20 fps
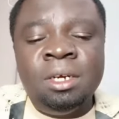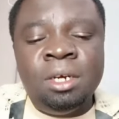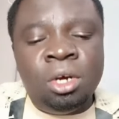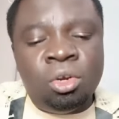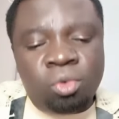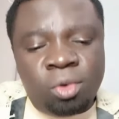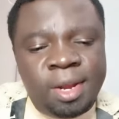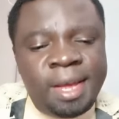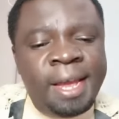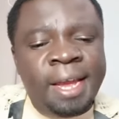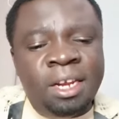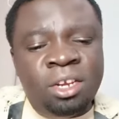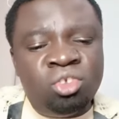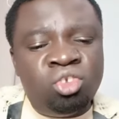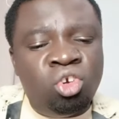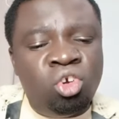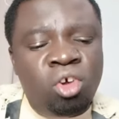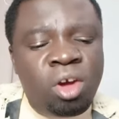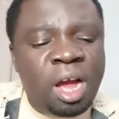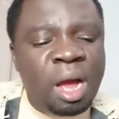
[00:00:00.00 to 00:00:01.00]
Today, it is
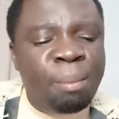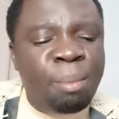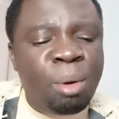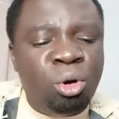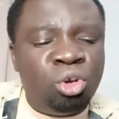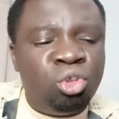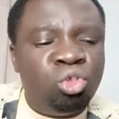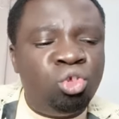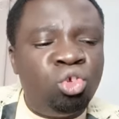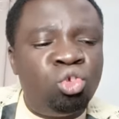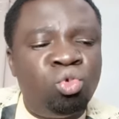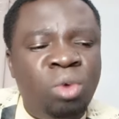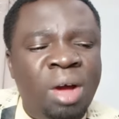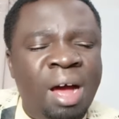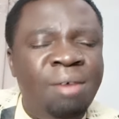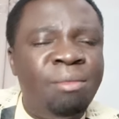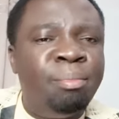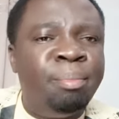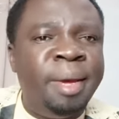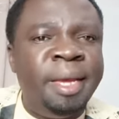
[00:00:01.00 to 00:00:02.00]
no longer about those who
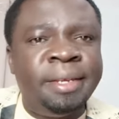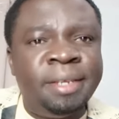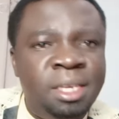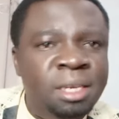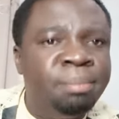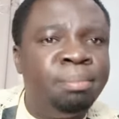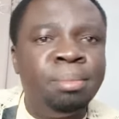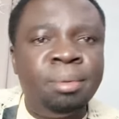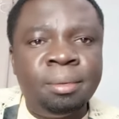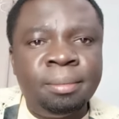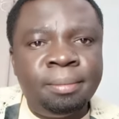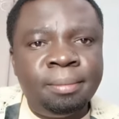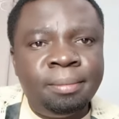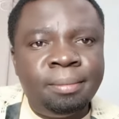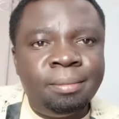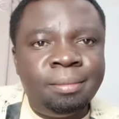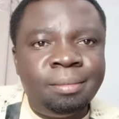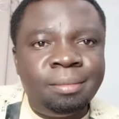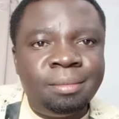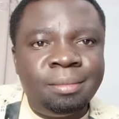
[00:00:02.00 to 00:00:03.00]
have payslip.
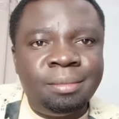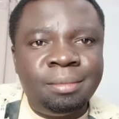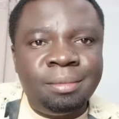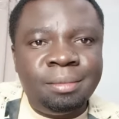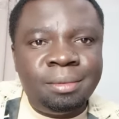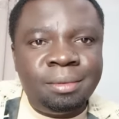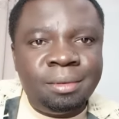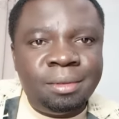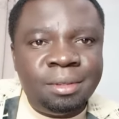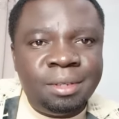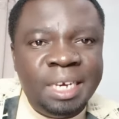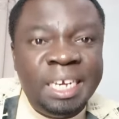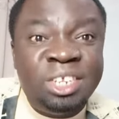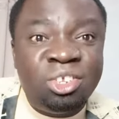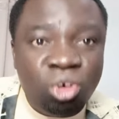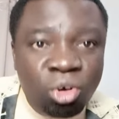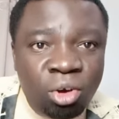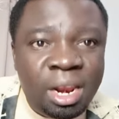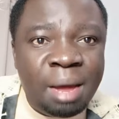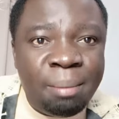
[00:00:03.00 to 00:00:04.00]
It's
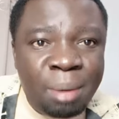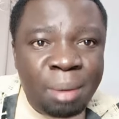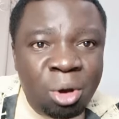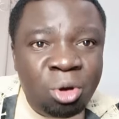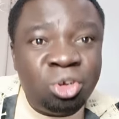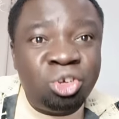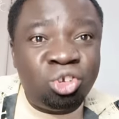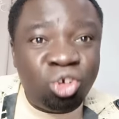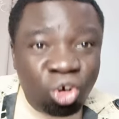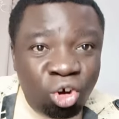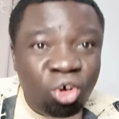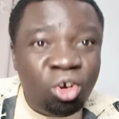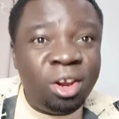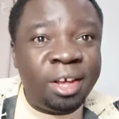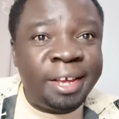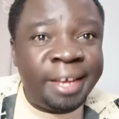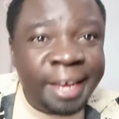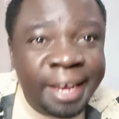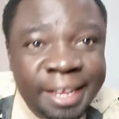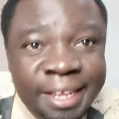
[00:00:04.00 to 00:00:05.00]
all about all
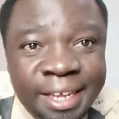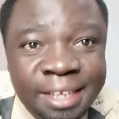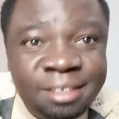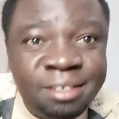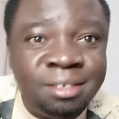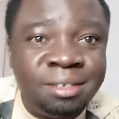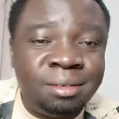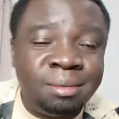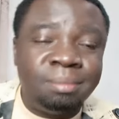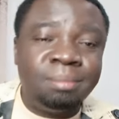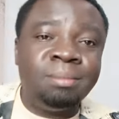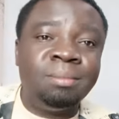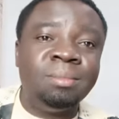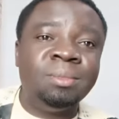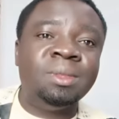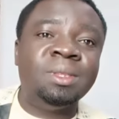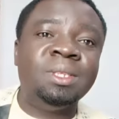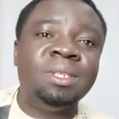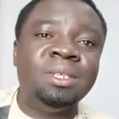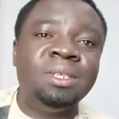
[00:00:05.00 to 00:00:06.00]
Kenyans.
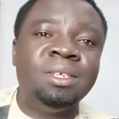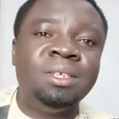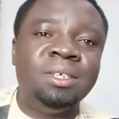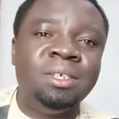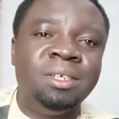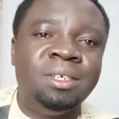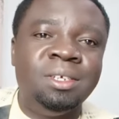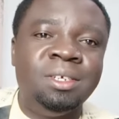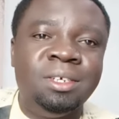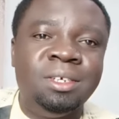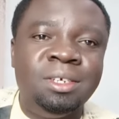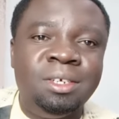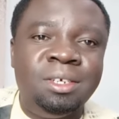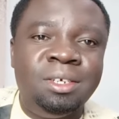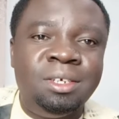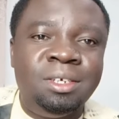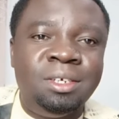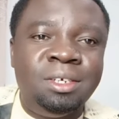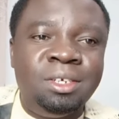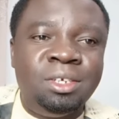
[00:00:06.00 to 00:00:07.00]

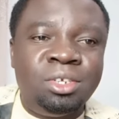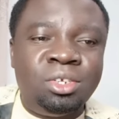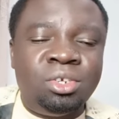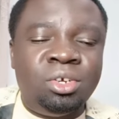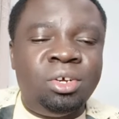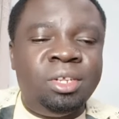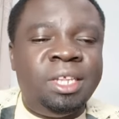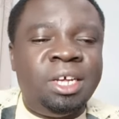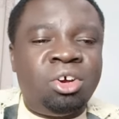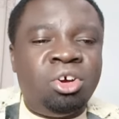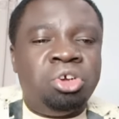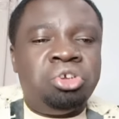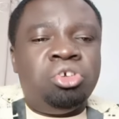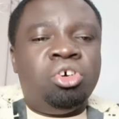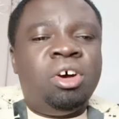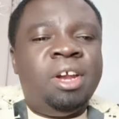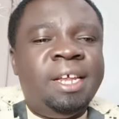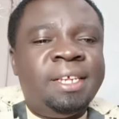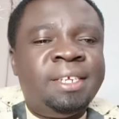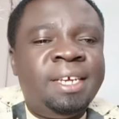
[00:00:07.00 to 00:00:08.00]
So the court
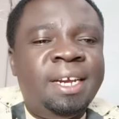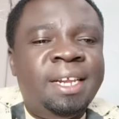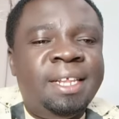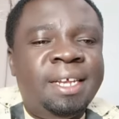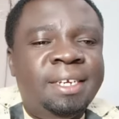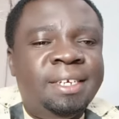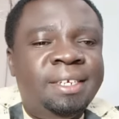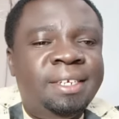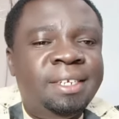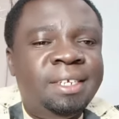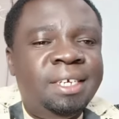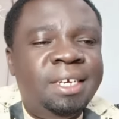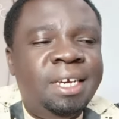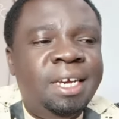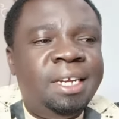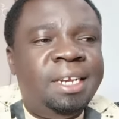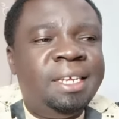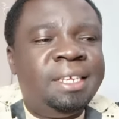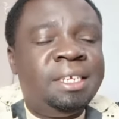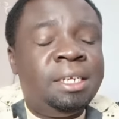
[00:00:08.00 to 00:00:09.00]
order said that
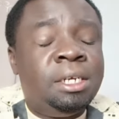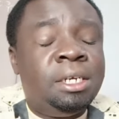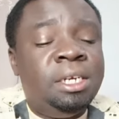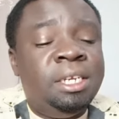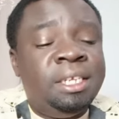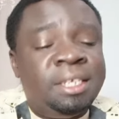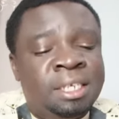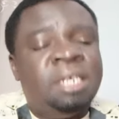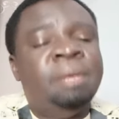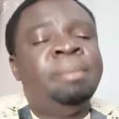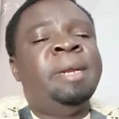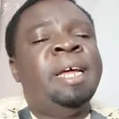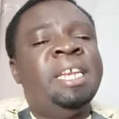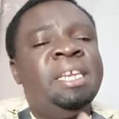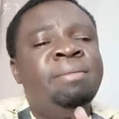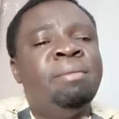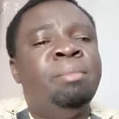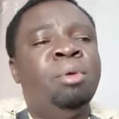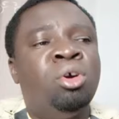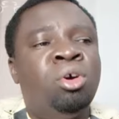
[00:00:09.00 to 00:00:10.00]
it is
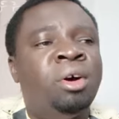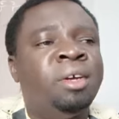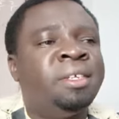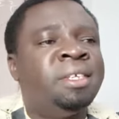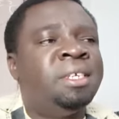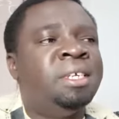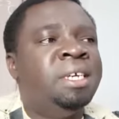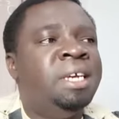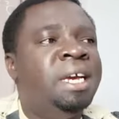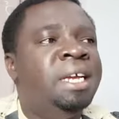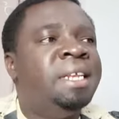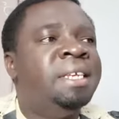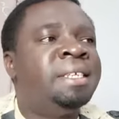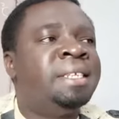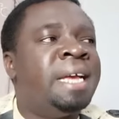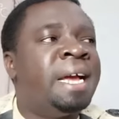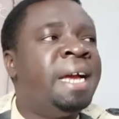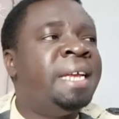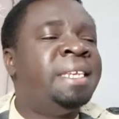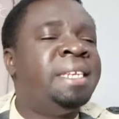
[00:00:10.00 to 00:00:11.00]
discriminatory because it is
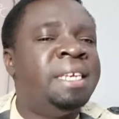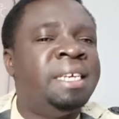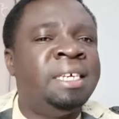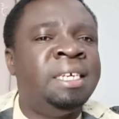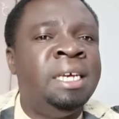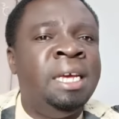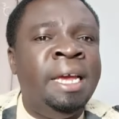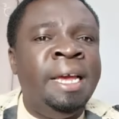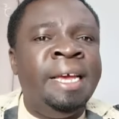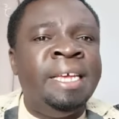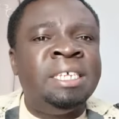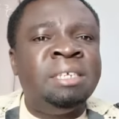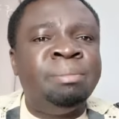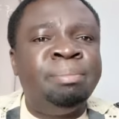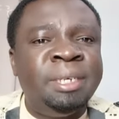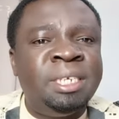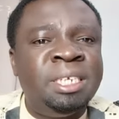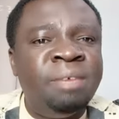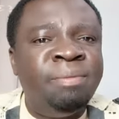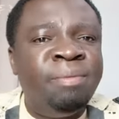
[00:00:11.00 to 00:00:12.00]
targeting
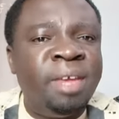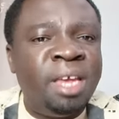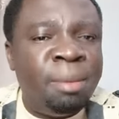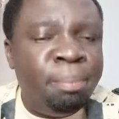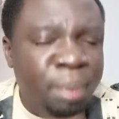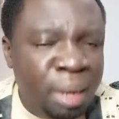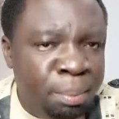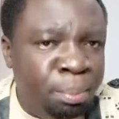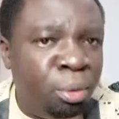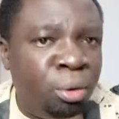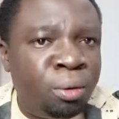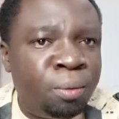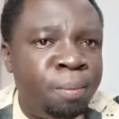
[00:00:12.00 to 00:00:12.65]
specific people.